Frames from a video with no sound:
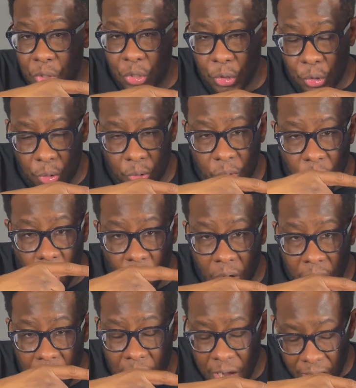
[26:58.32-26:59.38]
2.
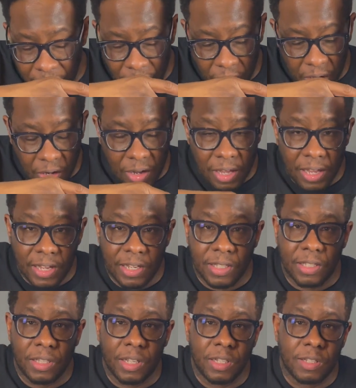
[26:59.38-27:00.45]
What cover is
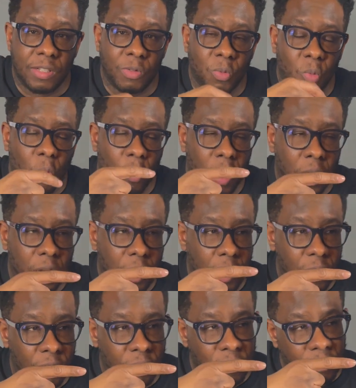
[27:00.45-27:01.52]
this What
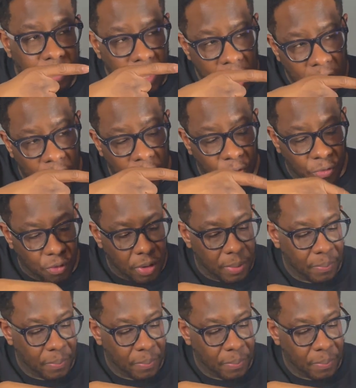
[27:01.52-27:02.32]
If taken from?